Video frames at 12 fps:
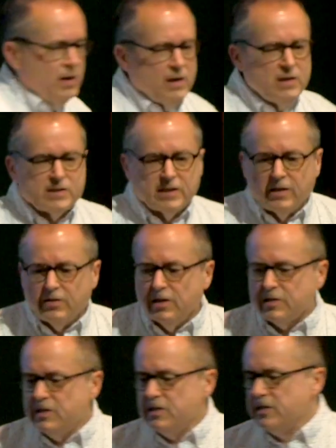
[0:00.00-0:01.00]
He said
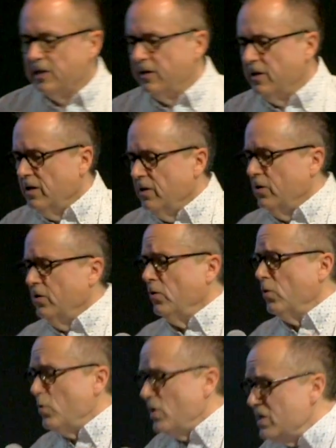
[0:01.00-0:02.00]
this. He said,
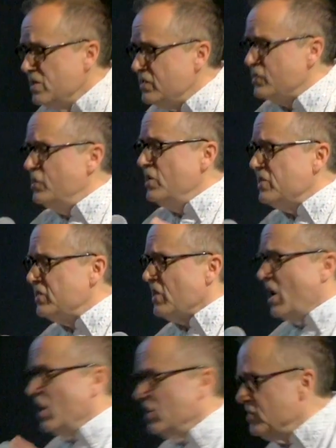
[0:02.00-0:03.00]
who is this
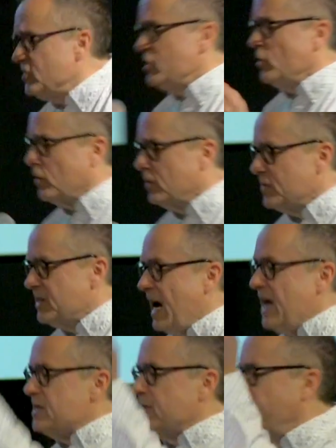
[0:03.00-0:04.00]

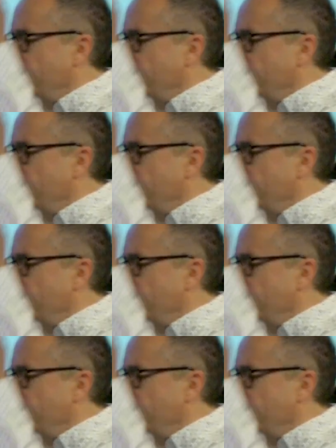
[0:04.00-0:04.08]
uncircumcised